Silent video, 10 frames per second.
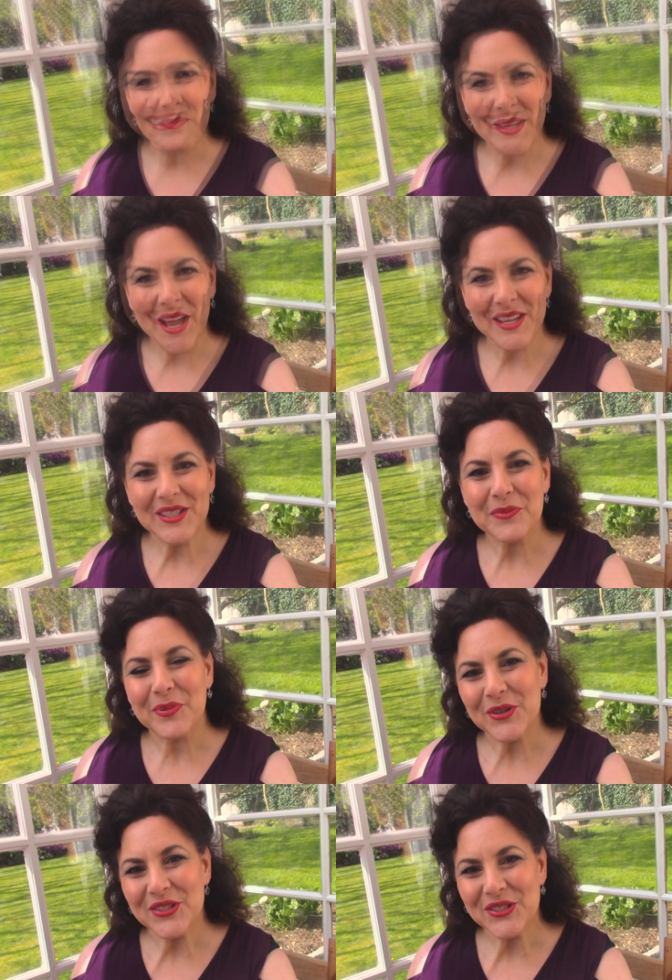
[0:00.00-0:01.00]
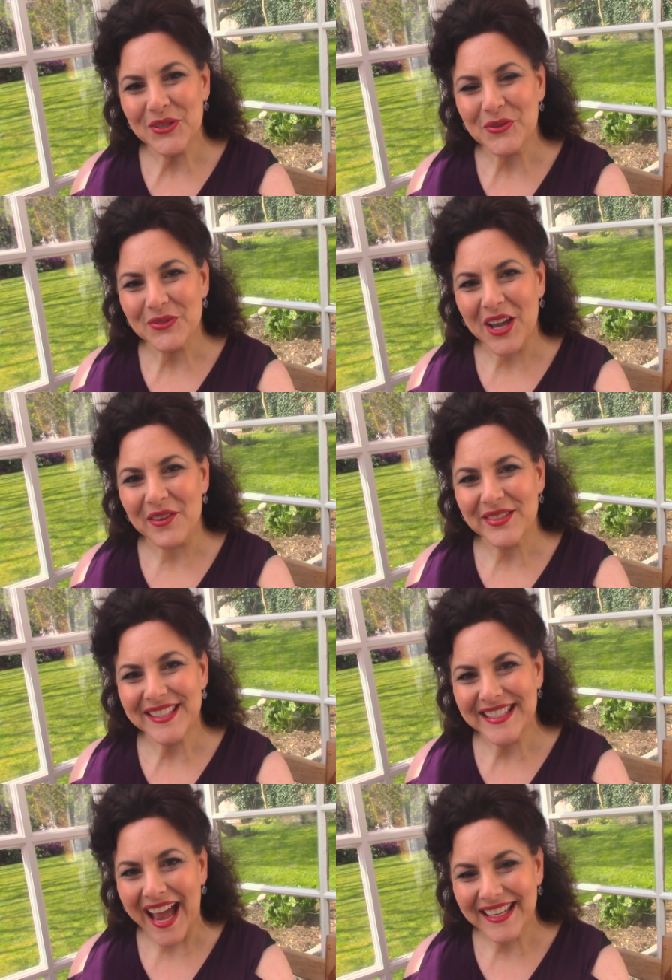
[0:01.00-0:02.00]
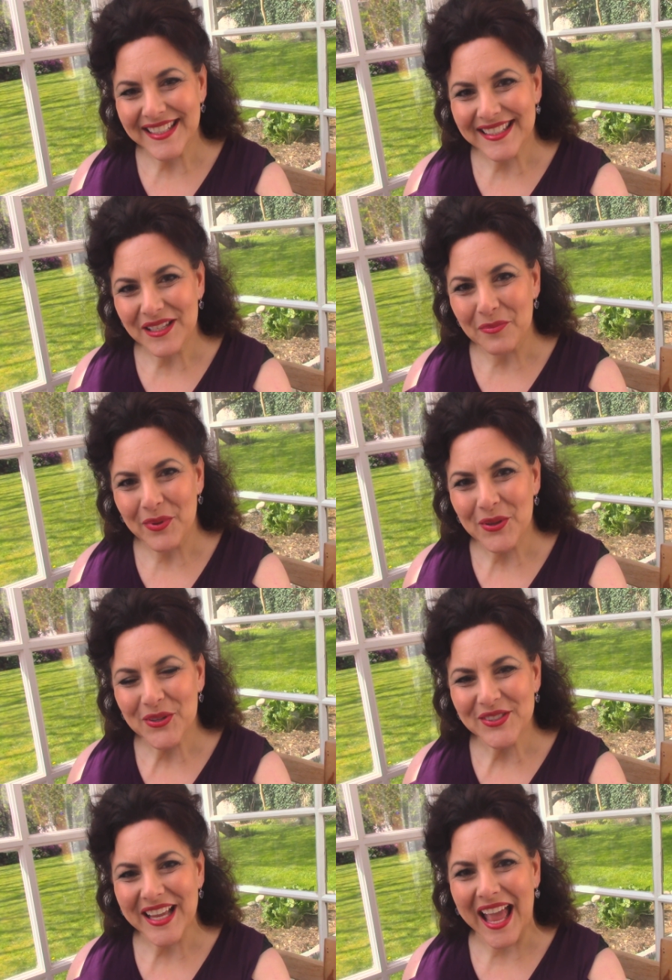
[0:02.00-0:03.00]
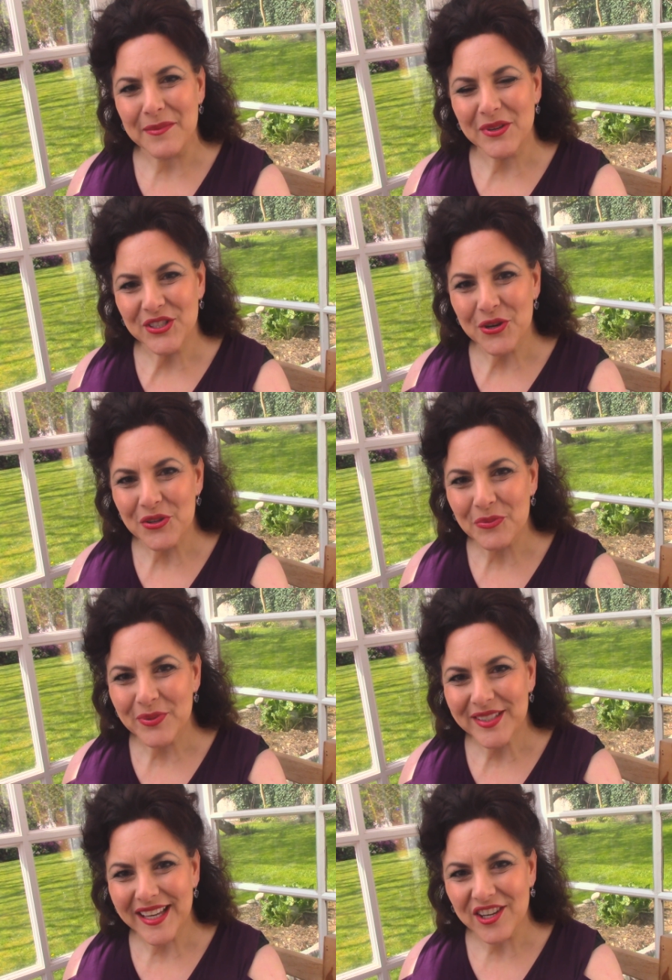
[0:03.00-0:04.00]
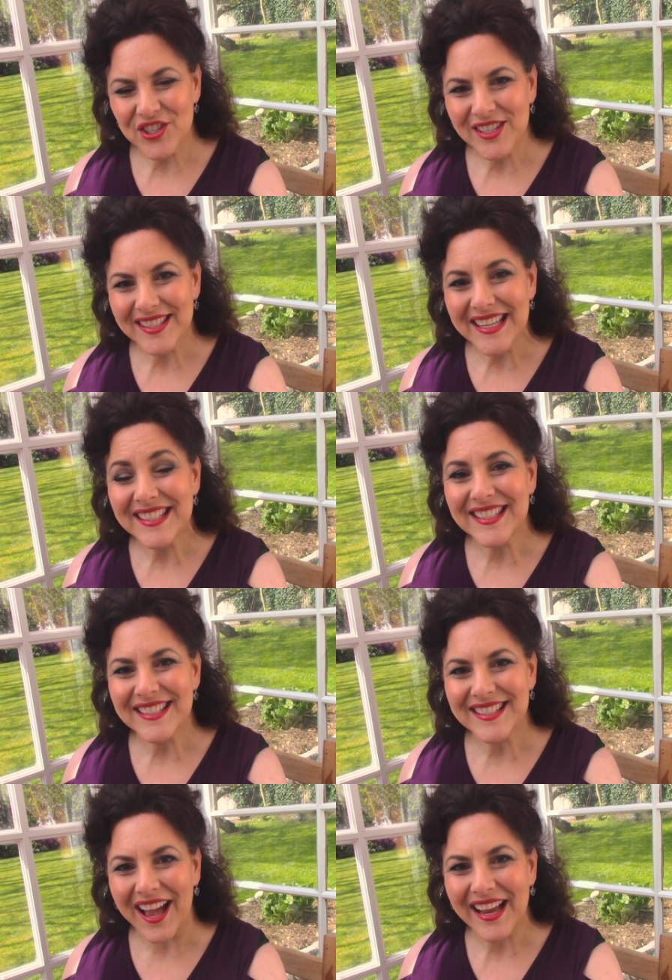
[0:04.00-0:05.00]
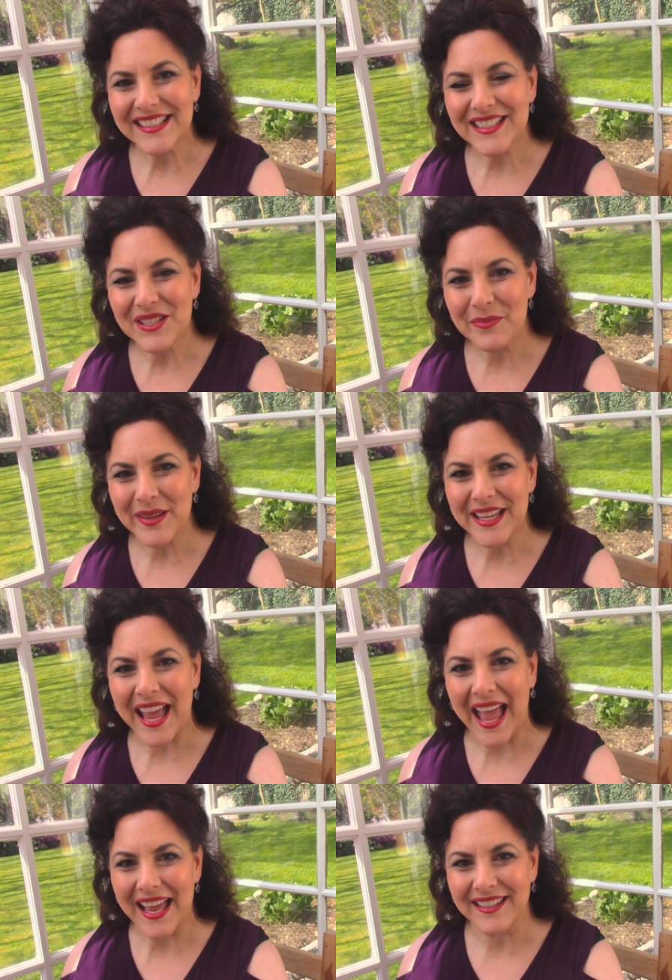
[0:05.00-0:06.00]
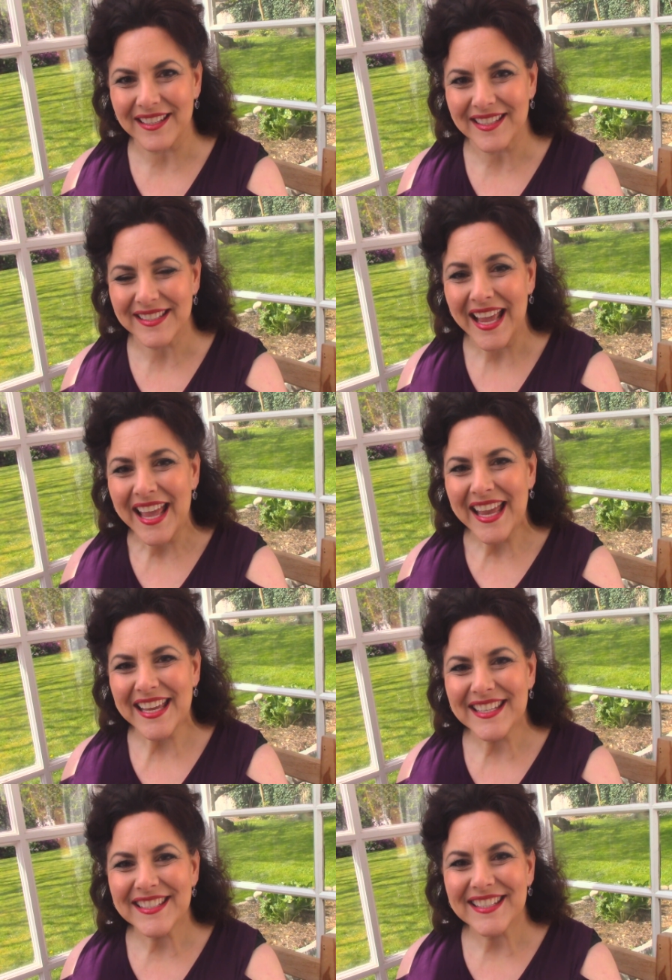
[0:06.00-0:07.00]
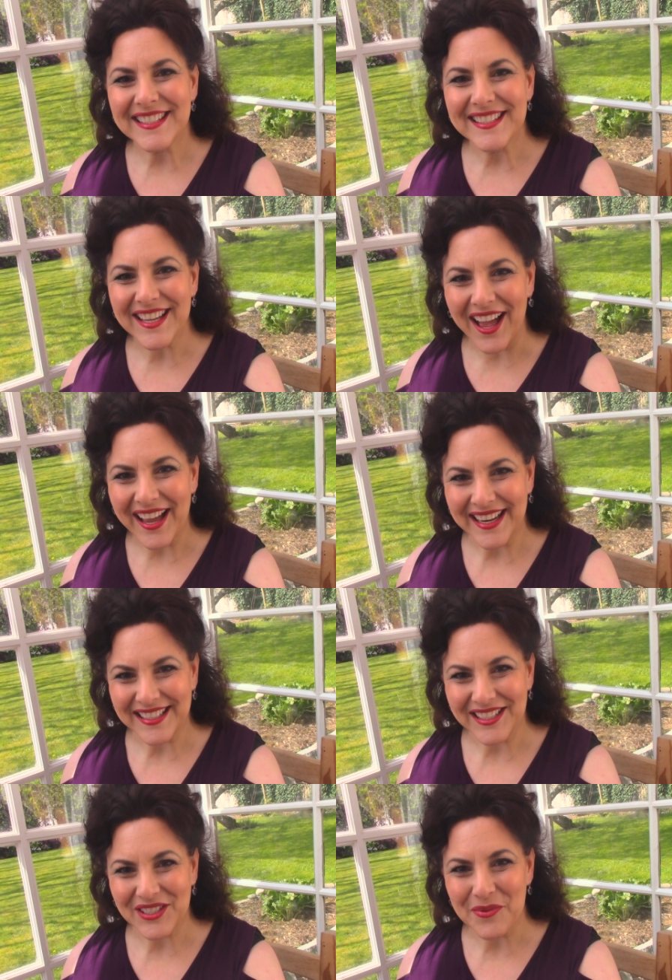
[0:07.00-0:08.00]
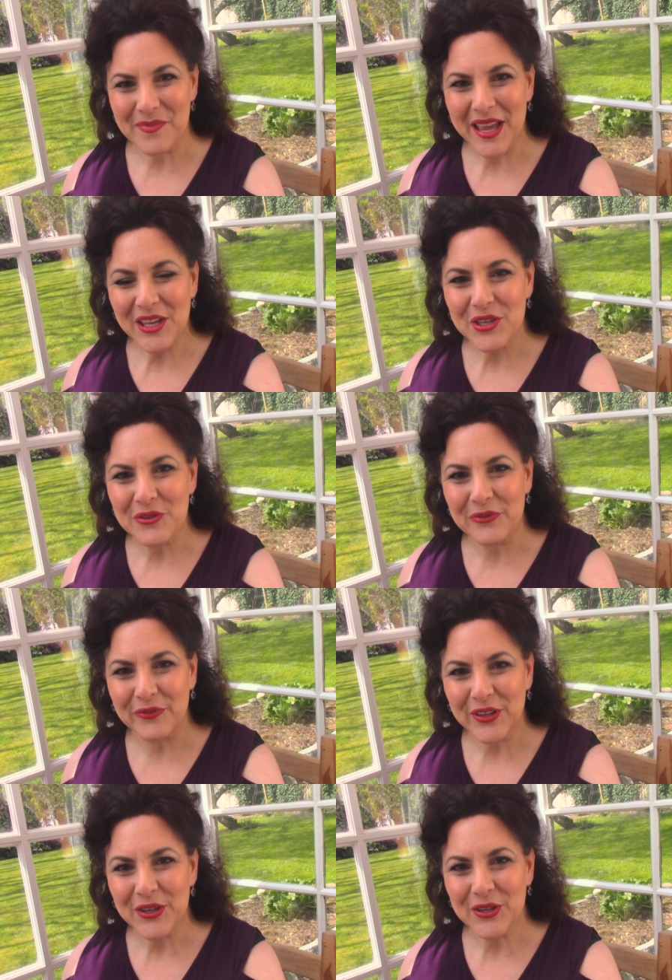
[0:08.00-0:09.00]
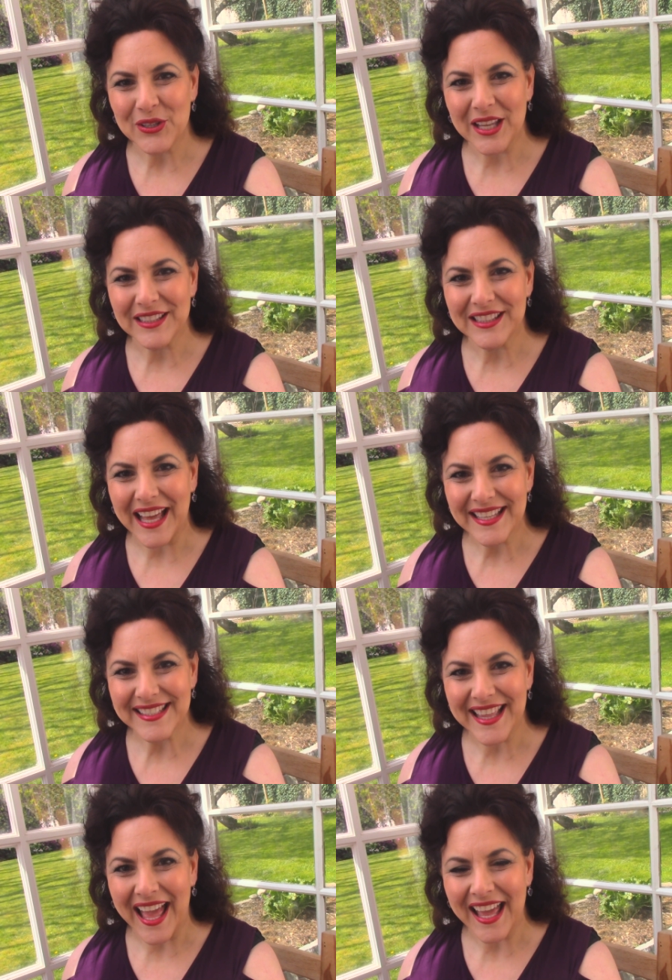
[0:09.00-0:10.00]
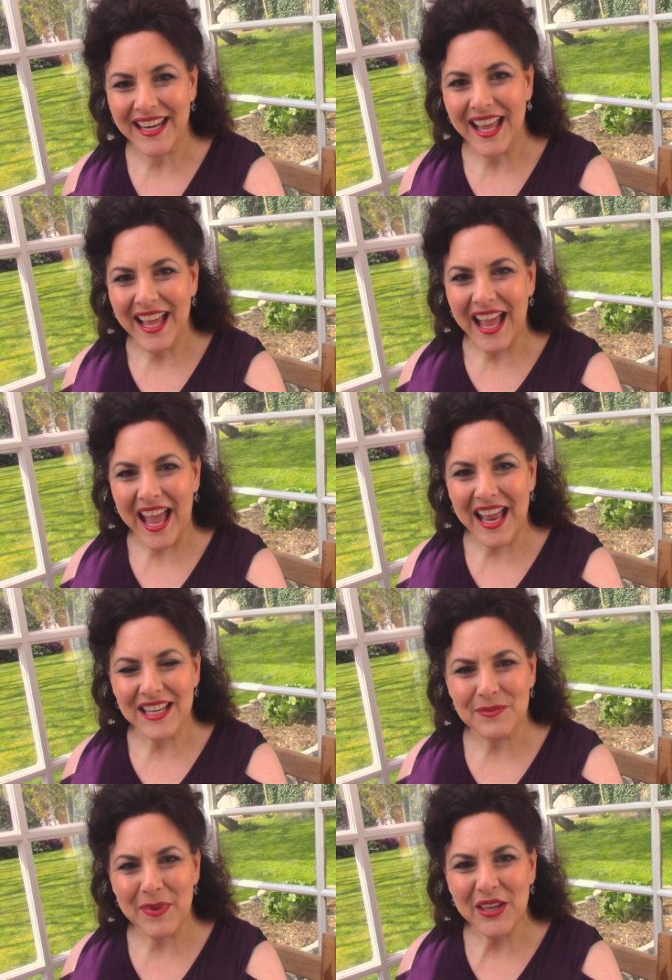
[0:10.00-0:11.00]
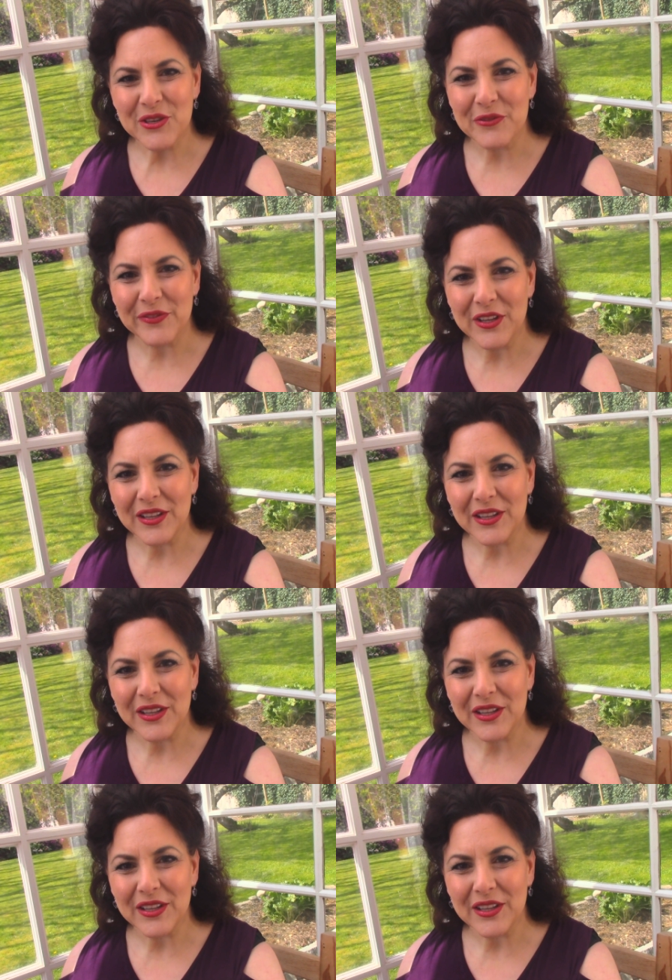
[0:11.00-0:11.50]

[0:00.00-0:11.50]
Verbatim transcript: because the pursuit of status symbols and material possessions is designed to be endless. It is designed to make you feel less than and make you feel